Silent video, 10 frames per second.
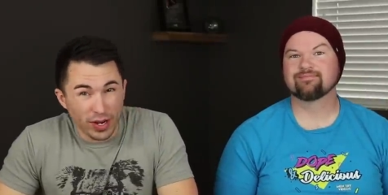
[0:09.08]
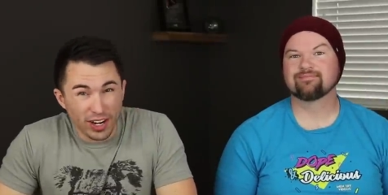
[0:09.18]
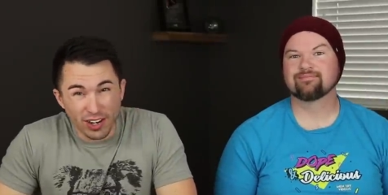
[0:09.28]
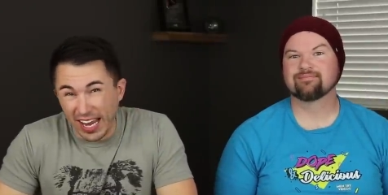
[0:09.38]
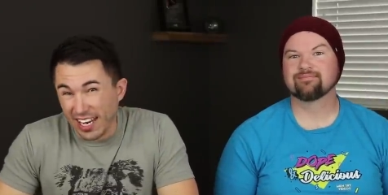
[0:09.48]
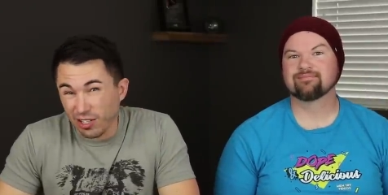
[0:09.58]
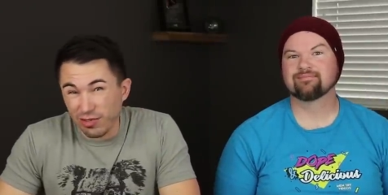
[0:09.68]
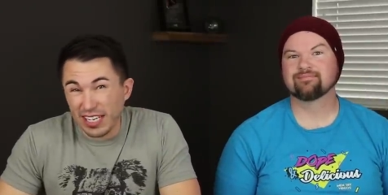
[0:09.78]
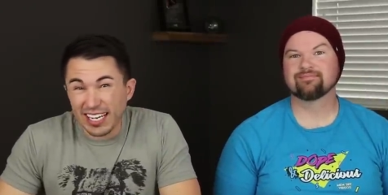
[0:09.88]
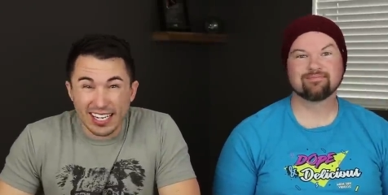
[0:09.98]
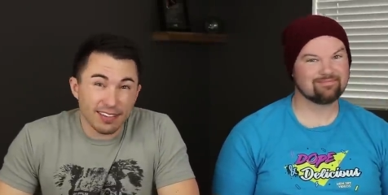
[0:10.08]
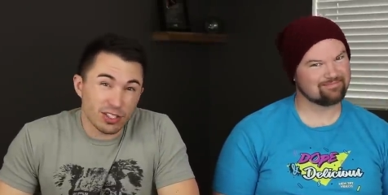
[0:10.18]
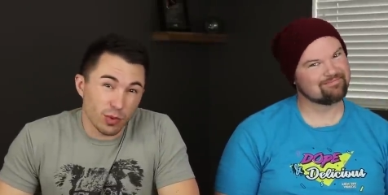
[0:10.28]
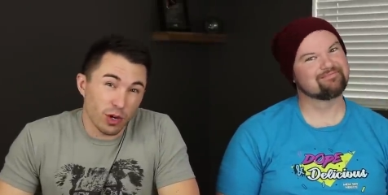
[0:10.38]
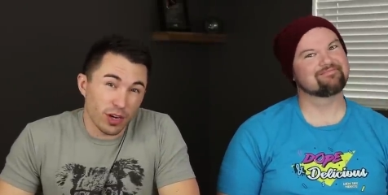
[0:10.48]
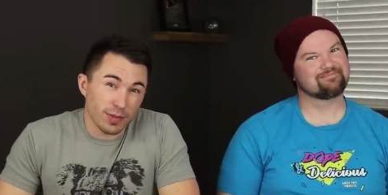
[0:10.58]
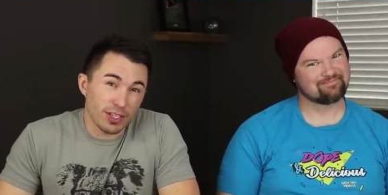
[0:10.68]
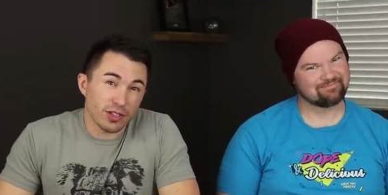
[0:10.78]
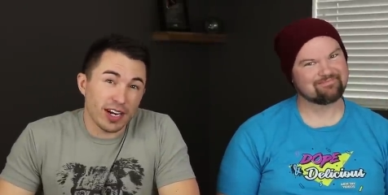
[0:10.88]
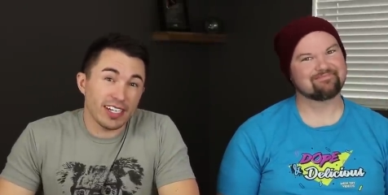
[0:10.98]
Speaker 1: weird, and unique gifts that we're going to be
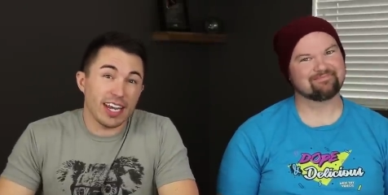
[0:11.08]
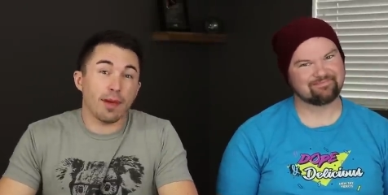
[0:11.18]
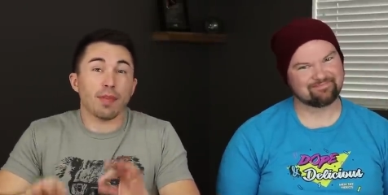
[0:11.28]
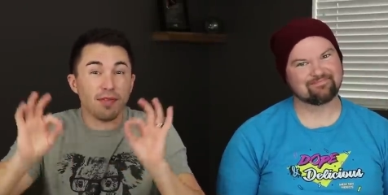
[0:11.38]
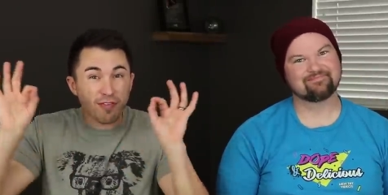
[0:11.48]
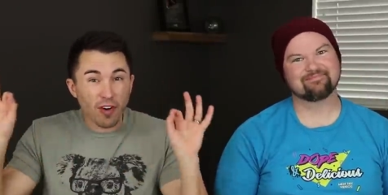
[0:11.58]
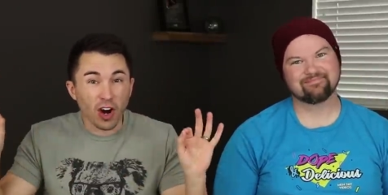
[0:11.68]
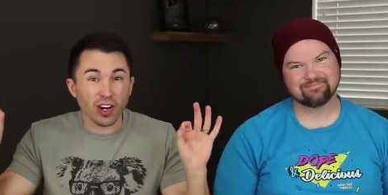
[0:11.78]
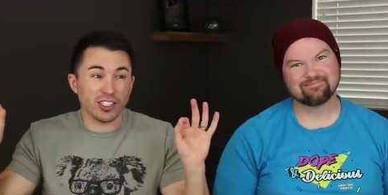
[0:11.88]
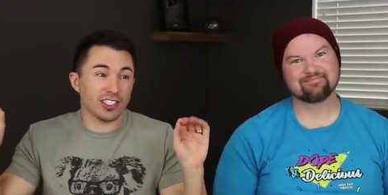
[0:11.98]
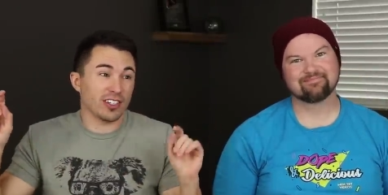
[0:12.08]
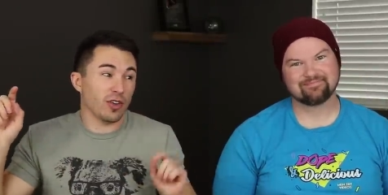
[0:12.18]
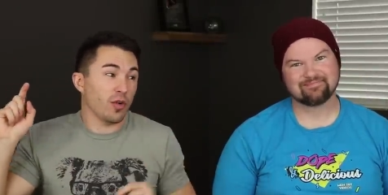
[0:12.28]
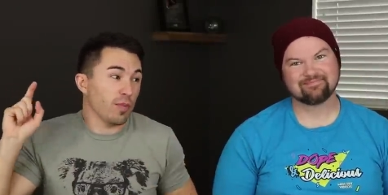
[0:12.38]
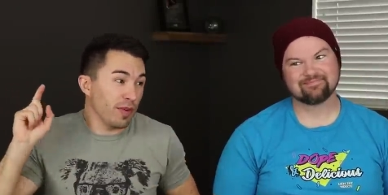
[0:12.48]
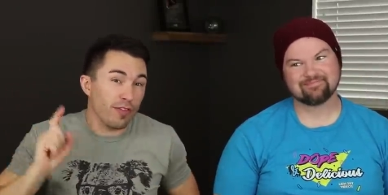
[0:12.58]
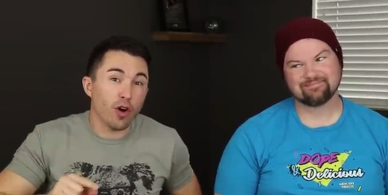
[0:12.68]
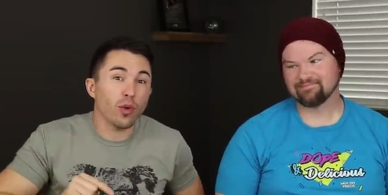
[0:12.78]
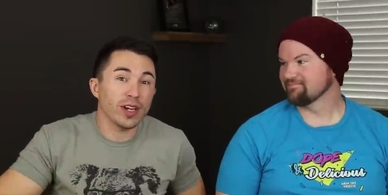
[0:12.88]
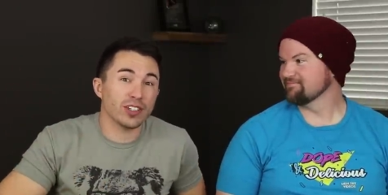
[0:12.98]
trying today, but first,
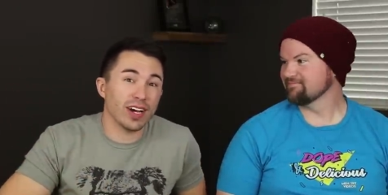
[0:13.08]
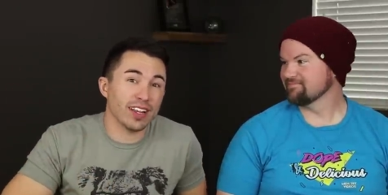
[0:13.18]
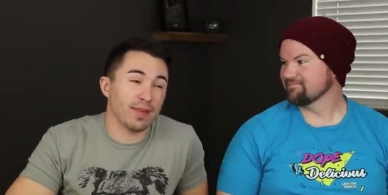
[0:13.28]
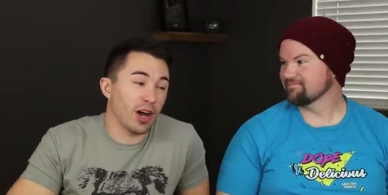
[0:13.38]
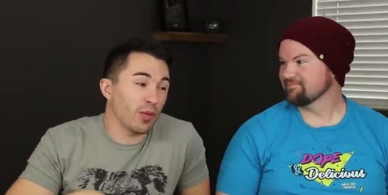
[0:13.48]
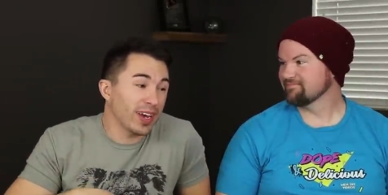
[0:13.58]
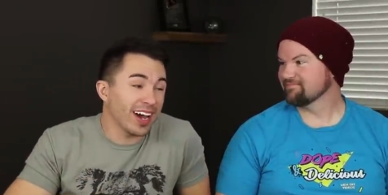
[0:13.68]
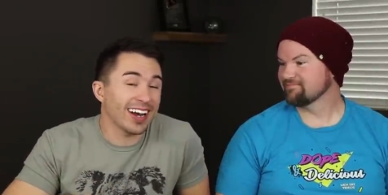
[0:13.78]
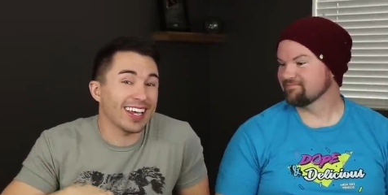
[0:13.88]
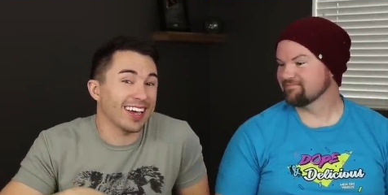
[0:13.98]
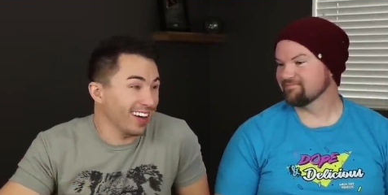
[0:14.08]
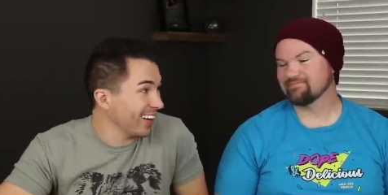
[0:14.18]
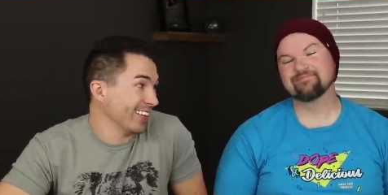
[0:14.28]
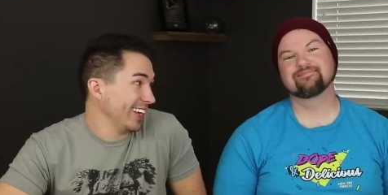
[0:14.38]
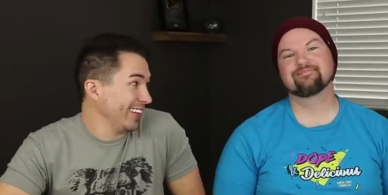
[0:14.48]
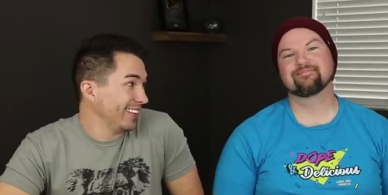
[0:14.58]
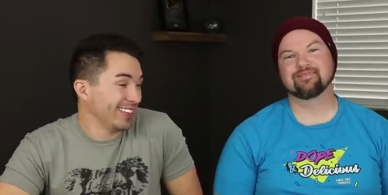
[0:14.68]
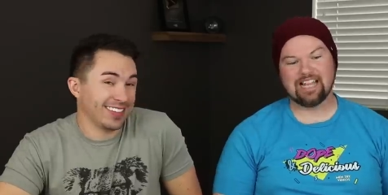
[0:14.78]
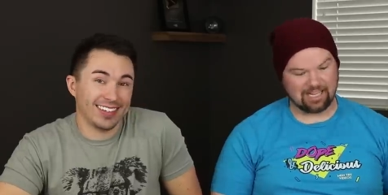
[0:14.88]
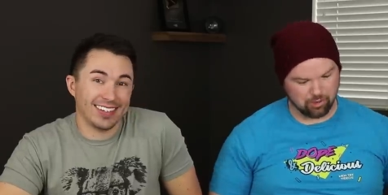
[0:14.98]
before we try them out, we gotta get ugly.
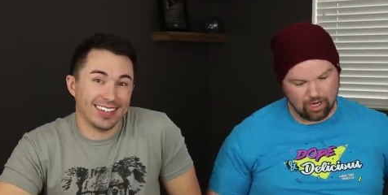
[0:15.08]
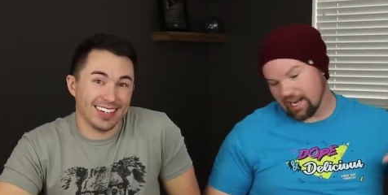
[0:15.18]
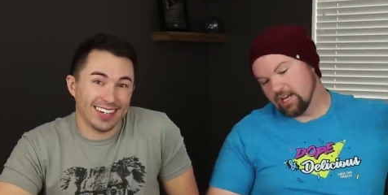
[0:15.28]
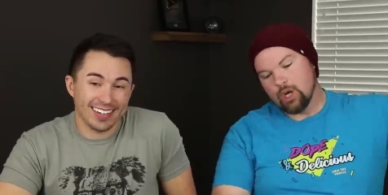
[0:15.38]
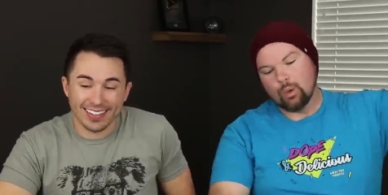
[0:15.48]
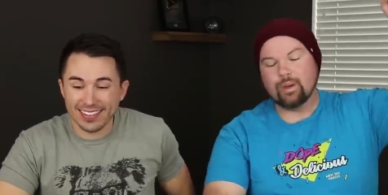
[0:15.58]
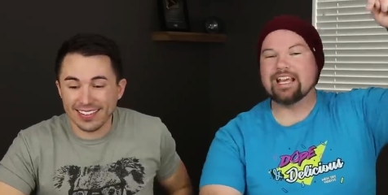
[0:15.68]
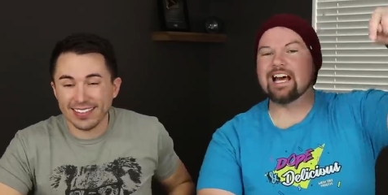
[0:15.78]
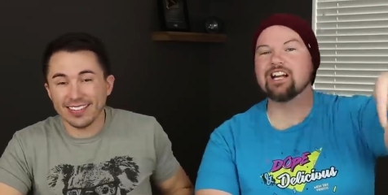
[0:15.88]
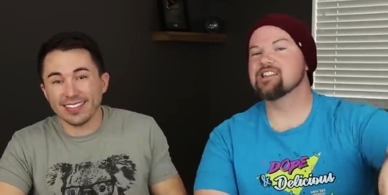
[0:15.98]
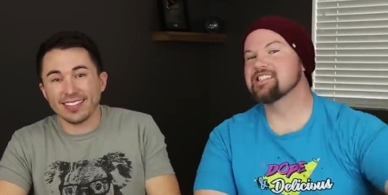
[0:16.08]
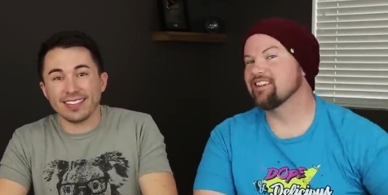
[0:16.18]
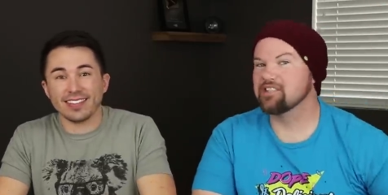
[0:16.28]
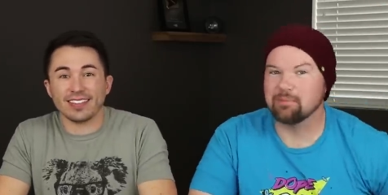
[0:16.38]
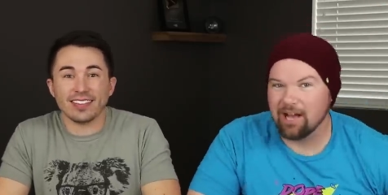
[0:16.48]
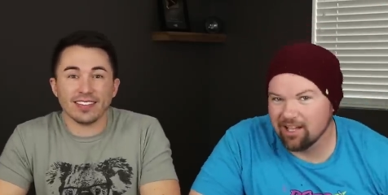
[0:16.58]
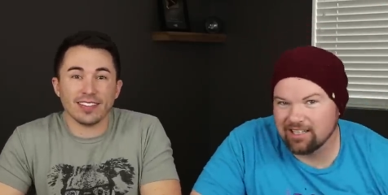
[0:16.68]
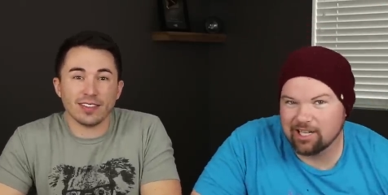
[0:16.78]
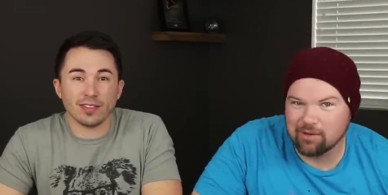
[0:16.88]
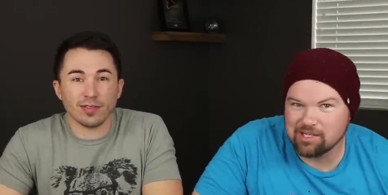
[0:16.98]
Speaker 2: That's right. We got ourselves some
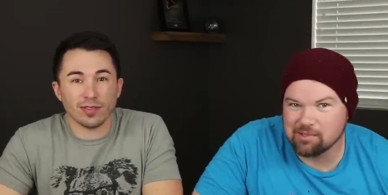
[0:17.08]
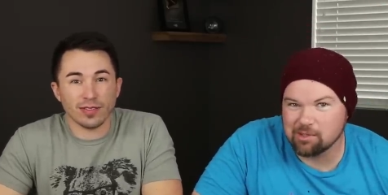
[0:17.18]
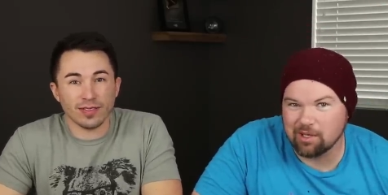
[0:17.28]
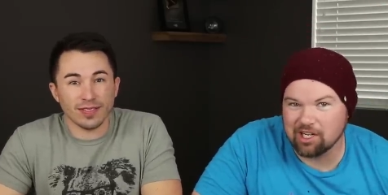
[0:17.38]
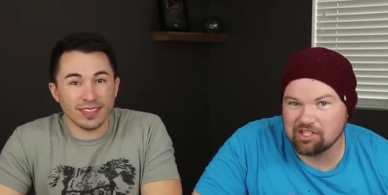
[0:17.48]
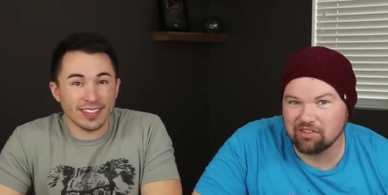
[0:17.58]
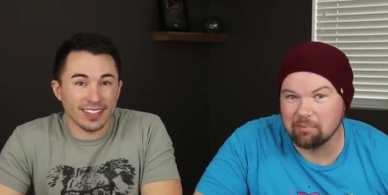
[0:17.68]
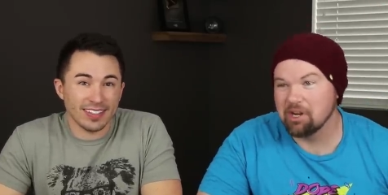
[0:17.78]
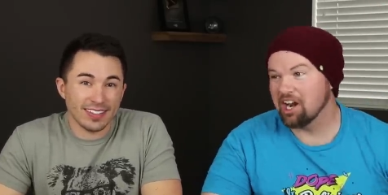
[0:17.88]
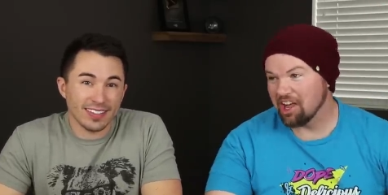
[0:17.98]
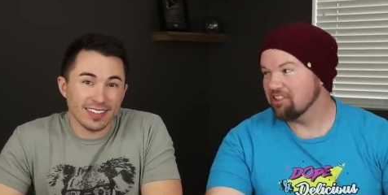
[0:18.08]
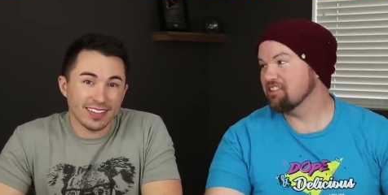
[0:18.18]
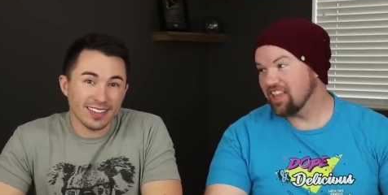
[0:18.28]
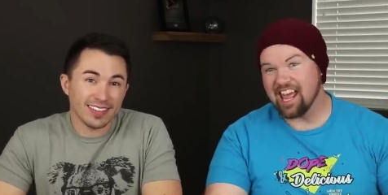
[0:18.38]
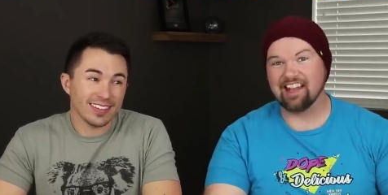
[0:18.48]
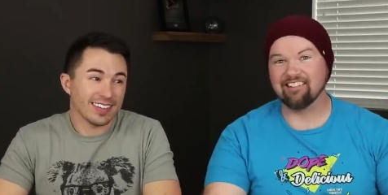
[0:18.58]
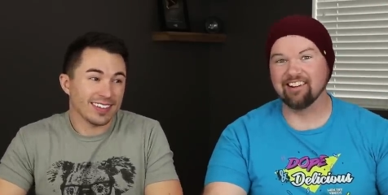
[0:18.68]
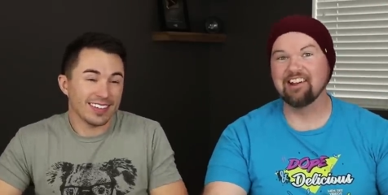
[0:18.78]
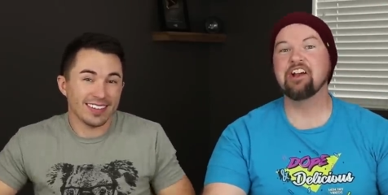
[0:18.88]
ugly Christmas sweaters from none other than